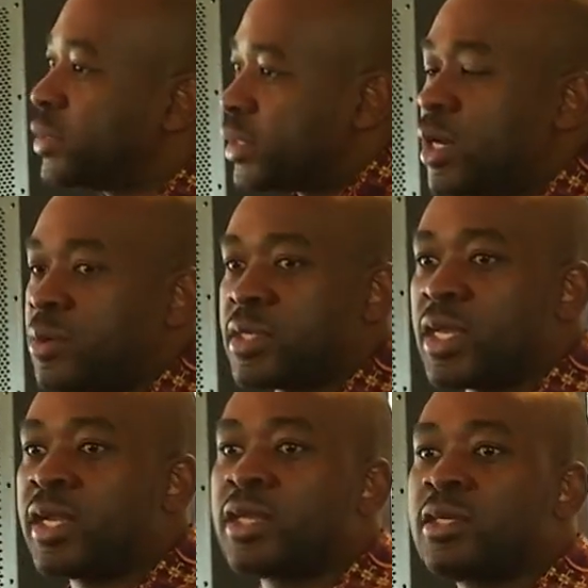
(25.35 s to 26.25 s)
We'll start with
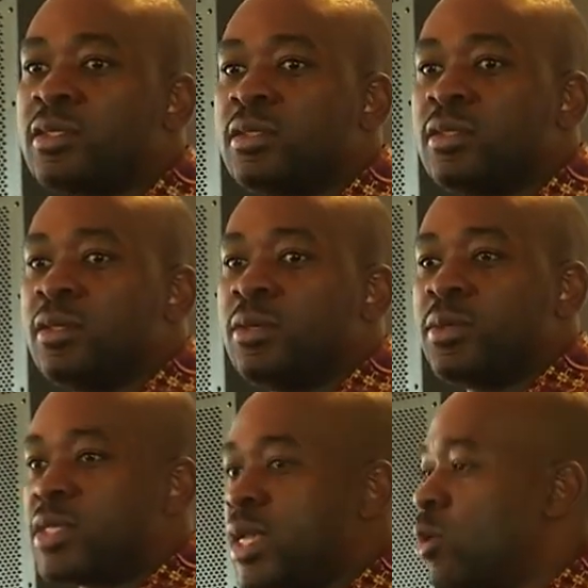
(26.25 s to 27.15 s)

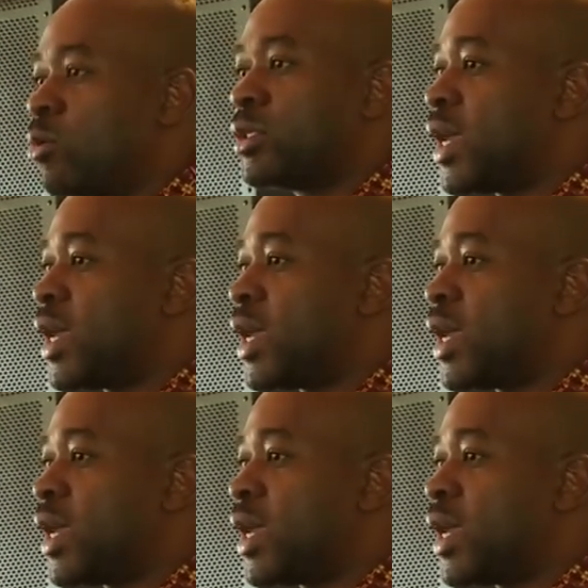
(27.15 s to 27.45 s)
Sada.